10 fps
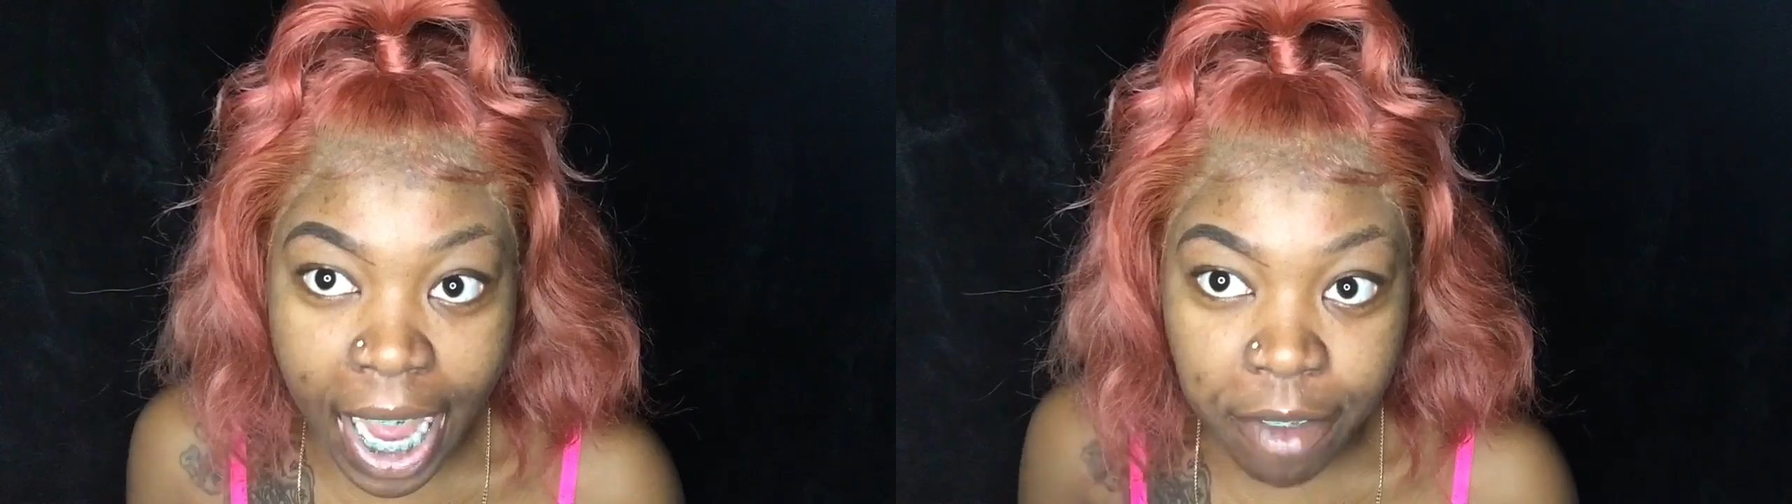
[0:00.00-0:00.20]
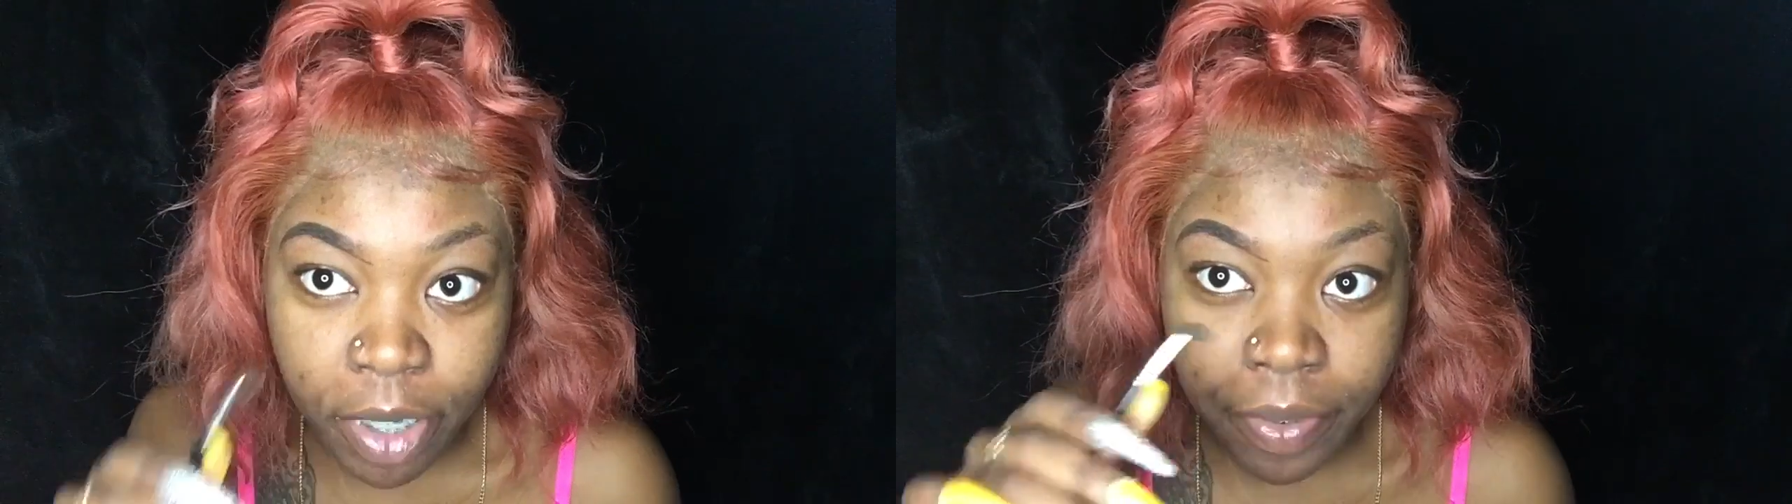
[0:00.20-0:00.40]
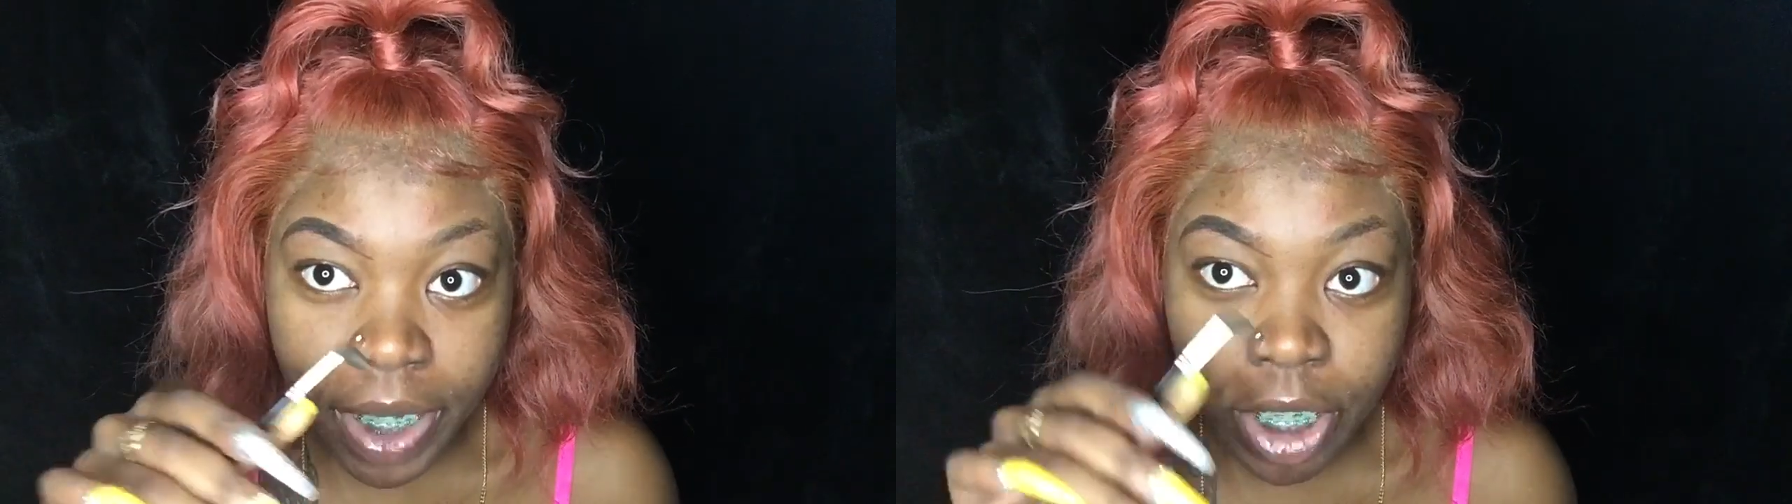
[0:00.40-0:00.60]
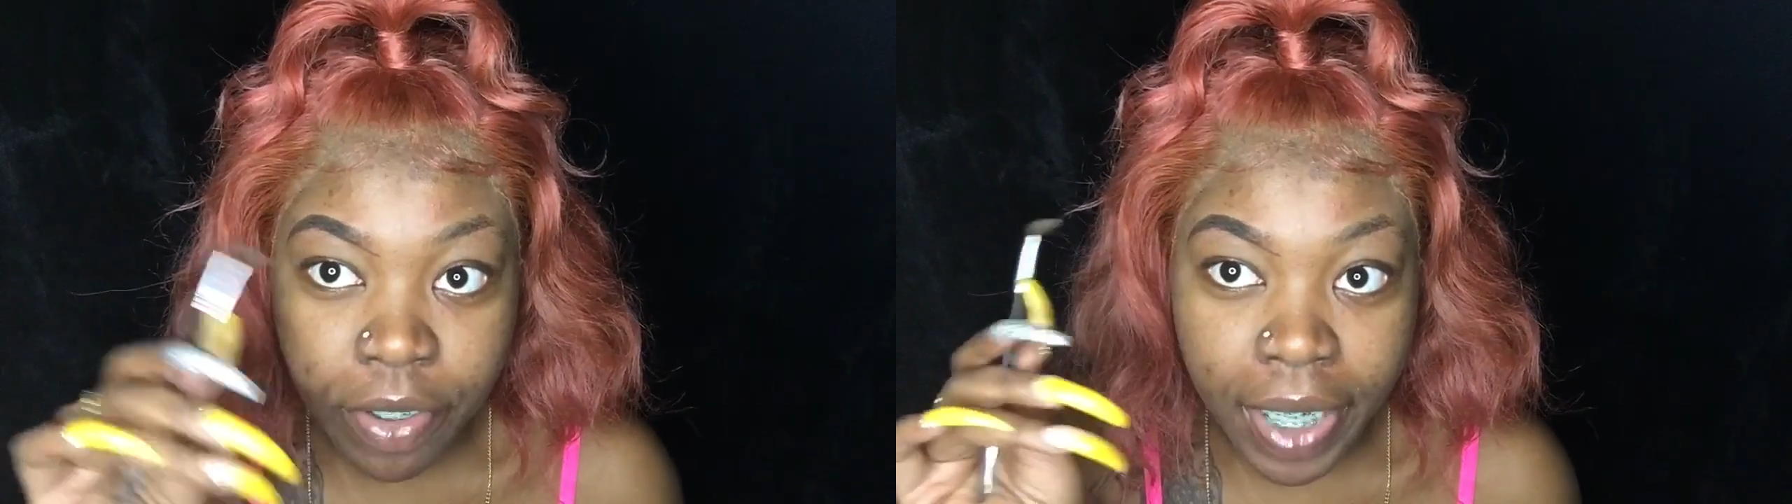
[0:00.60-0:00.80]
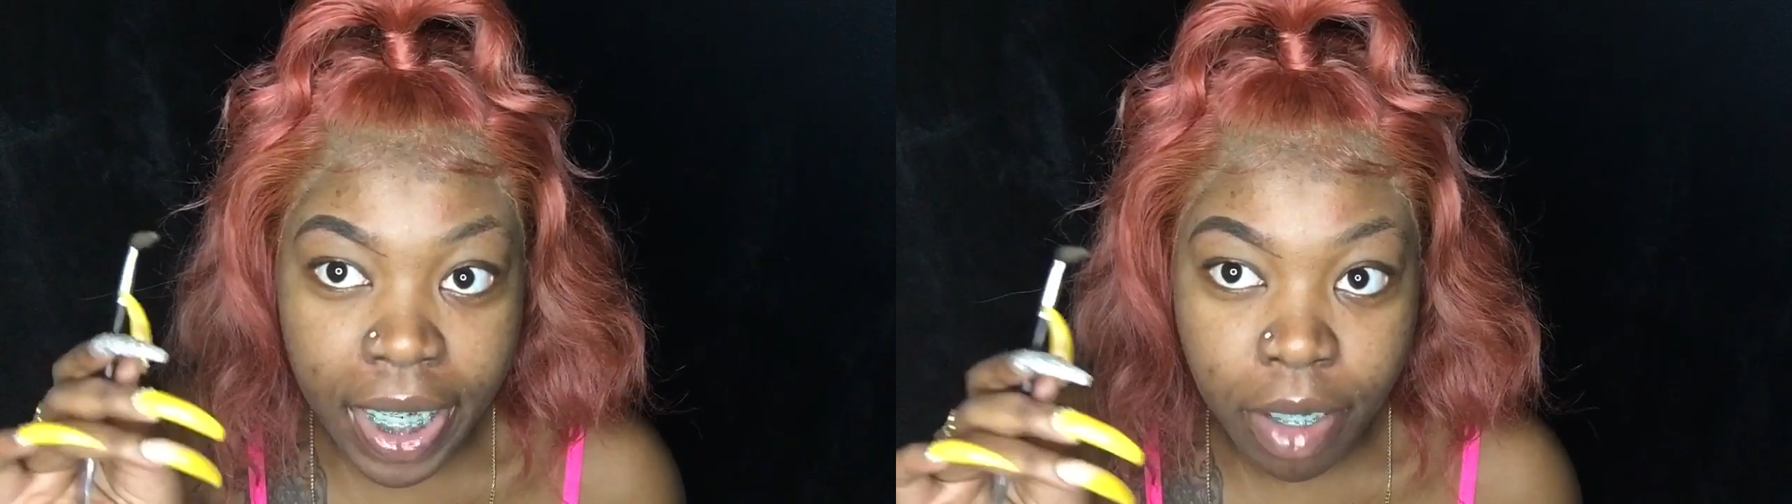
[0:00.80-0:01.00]
I've already
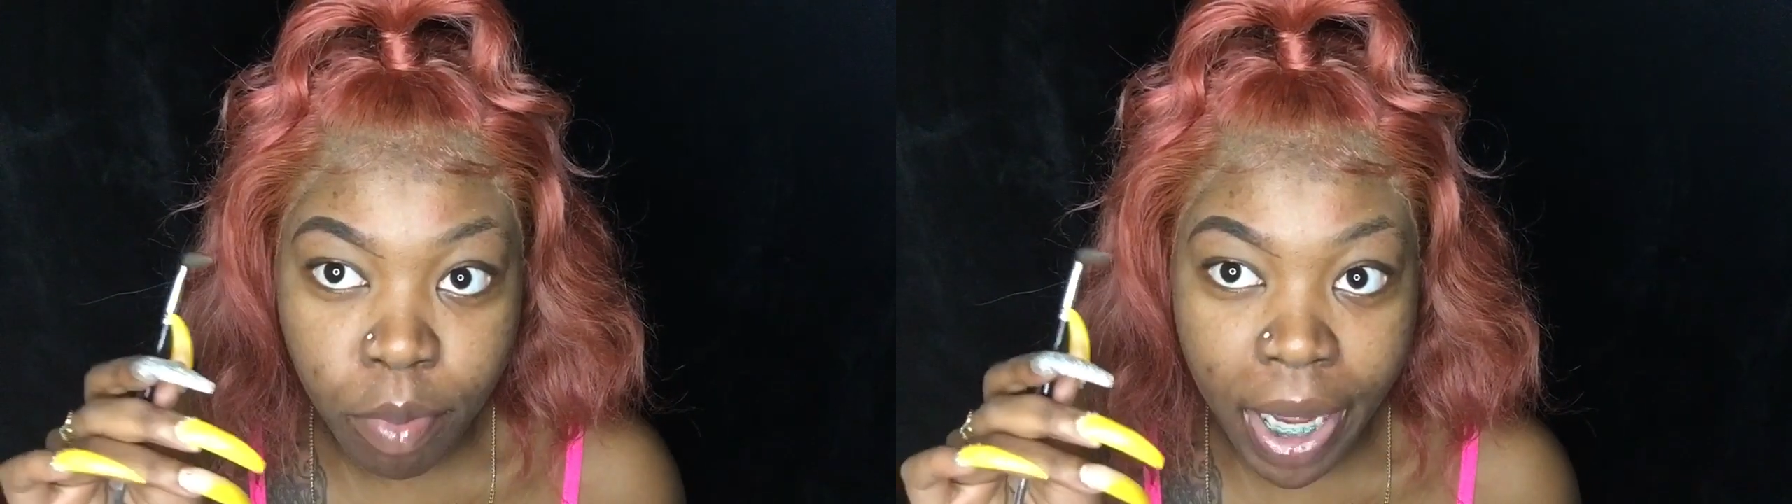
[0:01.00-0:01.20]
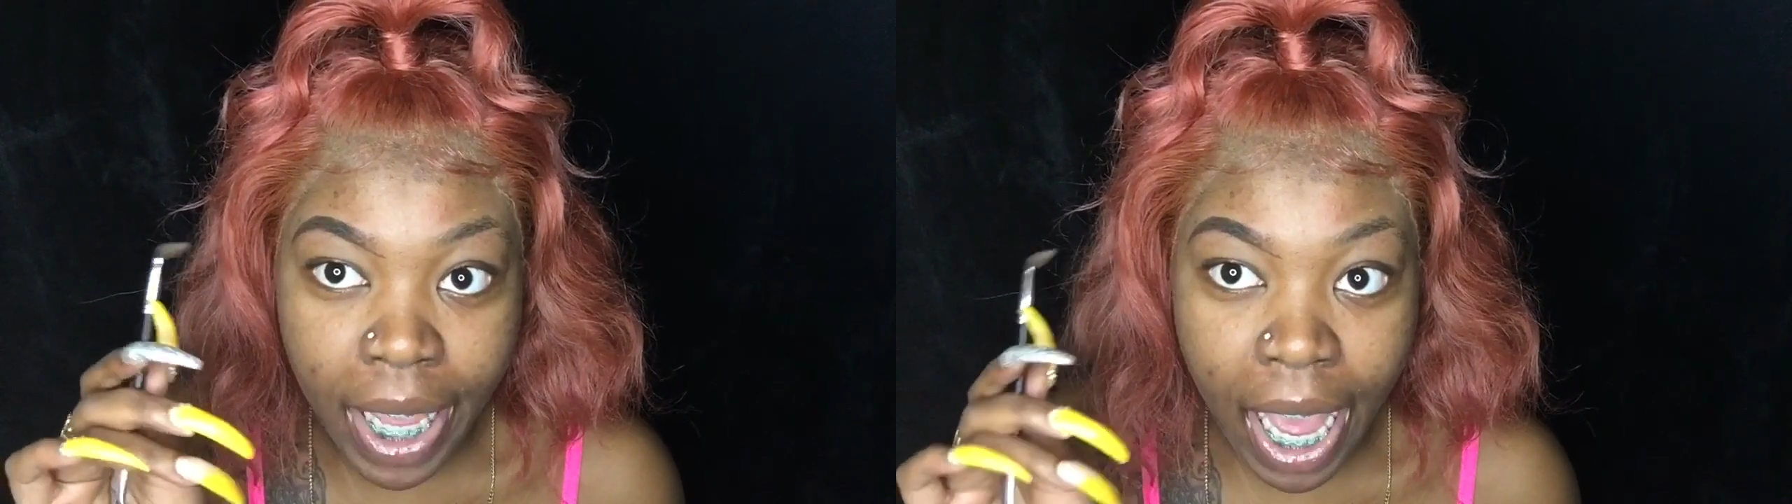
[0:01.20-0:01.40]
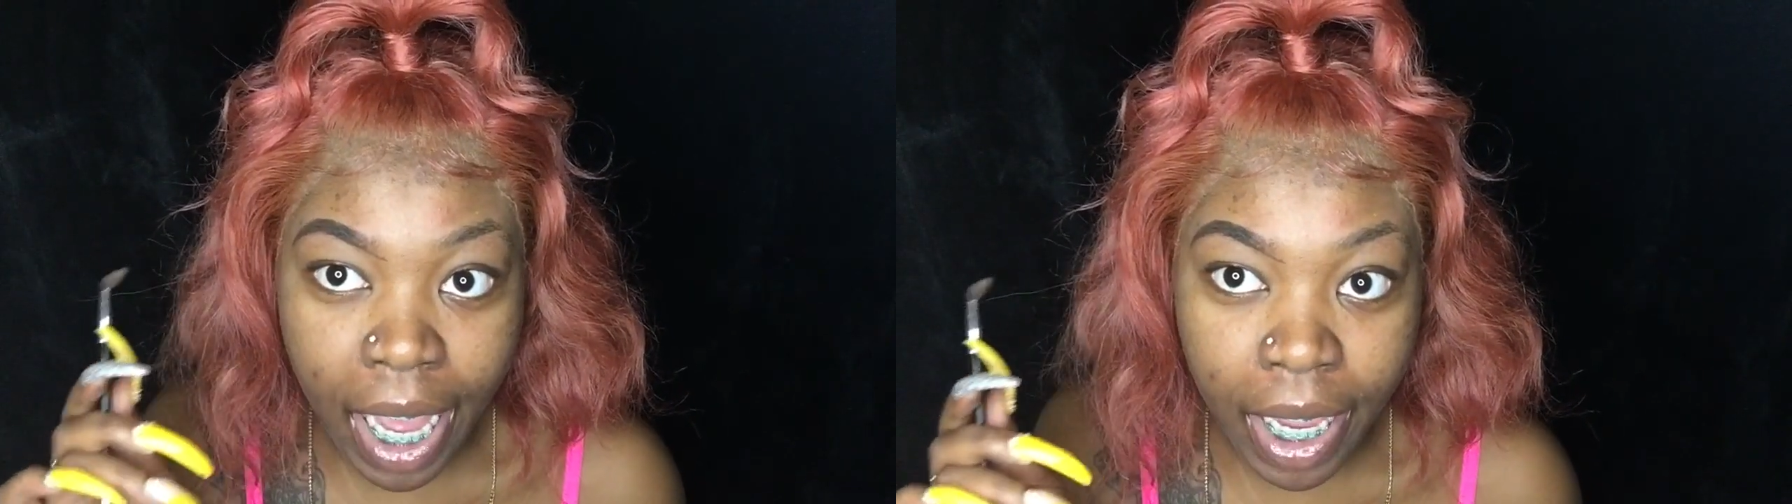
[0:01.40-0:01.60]
created my